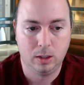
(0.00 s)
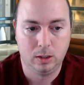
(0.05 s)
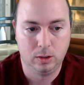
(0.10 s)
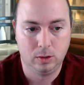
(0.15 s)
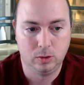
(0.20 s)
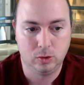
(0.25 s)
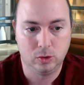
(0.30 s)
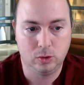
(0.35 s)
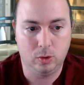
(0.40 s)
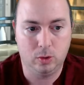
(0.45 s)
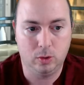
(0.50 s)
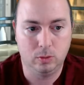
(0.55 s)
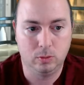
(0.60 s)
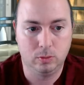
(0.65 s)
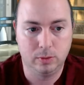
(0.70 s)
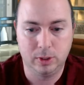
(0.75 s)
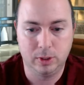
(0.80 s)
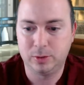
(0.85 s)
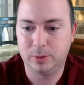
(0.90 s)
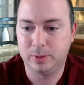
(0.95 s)
So
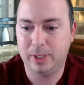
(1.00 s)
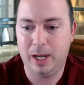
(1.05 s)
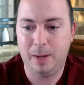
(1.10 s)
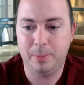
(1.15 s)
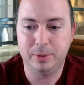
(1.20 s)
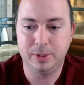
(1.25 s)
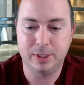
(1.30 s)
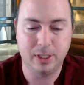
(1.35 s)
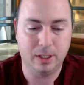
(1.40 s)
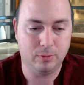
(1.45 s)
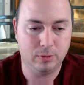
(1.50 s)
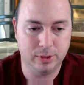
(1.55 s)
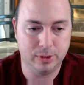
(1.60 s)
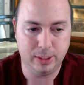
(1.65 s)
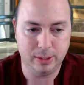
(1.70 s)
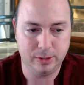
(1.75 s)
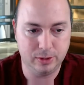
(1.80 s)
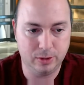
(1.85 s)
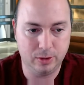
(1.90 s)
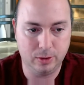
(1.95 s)
this was happened several
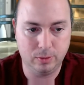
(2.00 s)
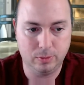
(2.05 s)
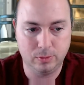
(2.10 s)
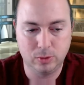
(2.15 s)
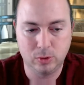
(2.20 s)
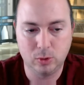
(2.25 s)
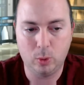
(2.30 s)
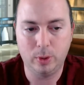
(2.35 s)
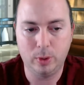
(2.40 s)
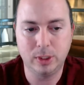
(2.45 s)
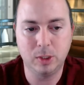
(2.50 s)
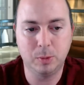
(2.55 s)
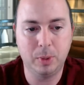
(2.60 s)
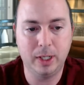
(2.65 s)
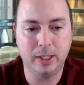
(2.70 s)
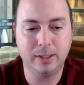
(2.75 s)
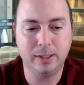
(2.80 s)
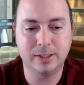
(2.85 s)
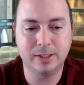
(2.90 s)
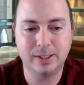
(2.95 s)
days ago. Deutsche
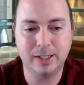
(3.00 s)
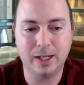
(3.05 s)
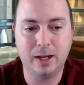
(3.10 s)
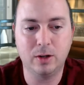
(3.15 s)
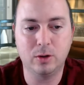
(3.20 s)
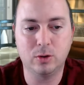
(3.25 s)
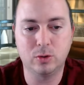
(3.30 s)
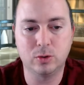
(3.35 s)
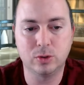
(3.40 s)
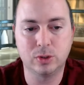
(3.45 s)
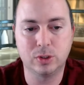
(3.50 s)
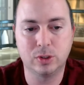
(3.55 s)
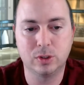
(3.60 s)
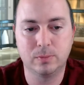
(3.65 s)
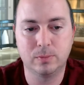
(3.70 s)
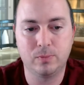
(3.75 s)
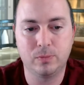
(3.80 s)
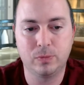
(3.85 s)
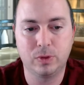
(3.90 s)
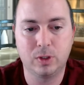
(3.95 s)
Bank settles
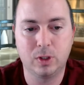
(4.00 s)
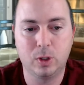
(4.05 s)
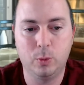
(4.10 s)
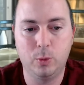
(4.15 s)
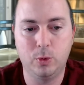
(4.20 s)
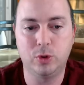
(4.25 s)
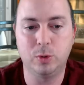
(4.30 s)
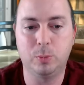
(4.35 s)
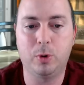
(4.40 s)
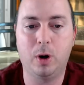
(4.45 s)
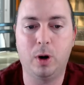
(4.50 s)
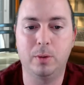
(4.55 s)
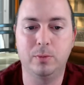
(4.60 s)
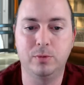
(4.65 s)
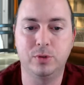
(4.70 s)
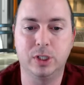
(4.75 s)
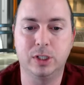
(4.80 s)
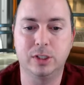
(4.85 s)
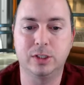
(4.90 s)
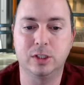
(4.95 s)
with Department of
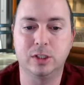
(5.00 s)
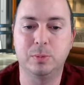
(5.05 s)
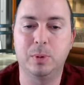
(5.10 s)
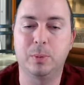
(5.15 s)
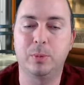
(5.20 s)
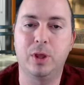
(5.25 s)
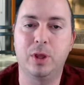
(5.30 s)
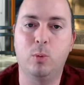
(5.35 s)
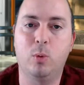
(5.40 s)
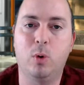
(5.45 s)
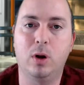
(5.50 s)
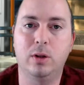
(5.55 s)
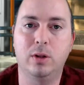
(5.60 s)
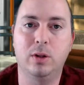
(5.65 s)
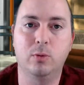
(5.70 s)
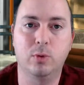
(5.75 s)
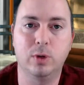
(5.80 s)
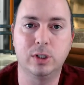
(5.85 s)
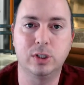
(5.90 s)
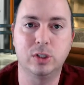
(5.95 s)
Justice. Remember, they wanted, the
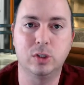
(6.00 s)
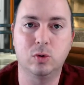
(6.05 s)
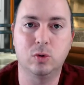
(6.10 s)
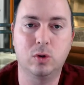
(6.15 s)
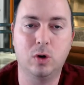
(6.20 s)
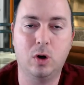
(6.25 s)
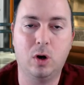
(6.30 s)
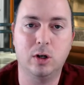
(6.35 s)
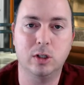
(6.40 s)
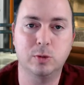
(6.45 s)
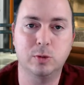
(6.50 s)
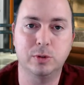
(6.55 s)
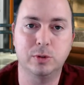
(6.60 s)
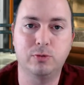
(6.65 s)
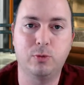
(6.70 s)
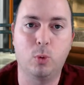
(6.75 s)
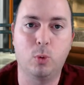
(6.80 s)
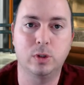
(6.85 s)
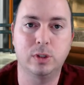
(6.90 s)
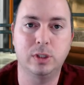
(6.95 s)
original cost was
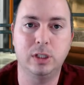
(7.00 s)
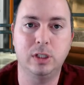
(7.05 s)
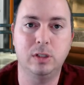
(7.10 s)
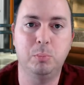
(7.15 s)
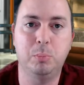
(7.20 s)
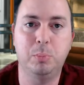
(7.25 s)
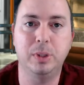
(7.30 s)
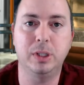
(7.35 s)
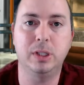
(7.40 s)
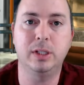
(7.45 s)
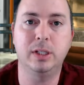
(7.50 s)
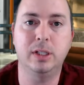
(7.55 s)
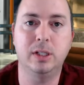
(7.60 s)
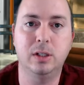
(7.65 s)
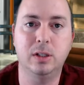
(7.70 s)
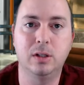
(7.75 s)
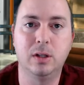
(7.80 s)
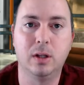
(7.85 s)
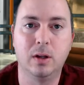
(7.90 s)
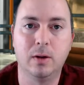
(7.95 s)
$14
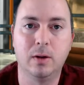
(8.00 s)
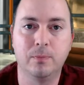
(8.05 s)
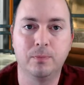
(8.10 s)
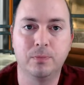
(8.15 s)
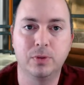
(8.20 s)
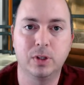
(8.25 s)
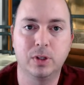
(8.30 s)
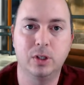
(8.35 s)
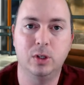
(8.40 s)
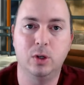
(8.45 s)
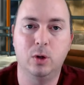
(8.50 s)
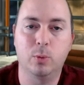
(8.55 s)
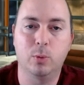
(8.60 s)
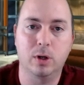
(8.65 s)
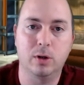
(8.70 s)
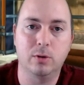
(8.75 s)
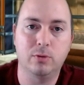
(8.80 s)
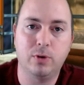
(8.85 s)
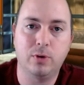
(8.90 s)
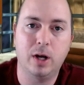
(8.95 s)
billion. We're going
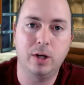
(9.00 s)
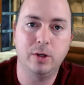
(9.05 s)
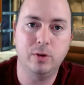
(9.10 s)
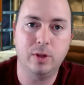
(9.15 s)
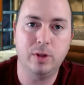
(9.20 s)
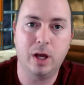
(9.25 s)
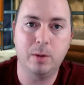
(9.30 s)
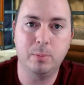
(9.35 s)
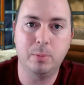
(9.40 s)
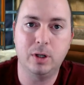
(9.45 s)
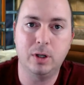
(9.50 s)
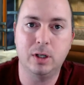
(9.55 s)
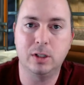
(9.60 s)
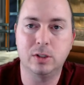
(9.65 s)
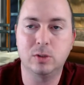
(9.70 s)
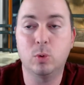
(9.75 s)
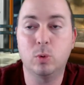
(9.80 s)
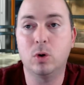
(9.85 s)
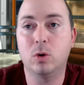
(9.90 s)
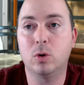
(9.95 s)
to fine you that much.
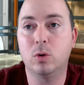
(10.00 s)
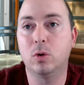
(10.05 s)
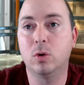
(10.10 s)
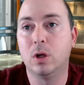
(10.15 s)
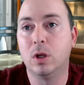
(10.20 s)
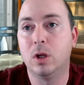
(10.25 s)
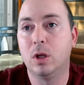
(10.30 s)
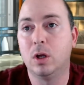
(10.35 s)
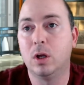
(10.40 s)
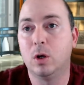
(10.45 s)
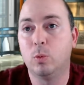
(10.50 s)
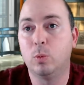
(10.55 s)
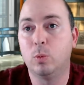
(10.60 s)
Well, we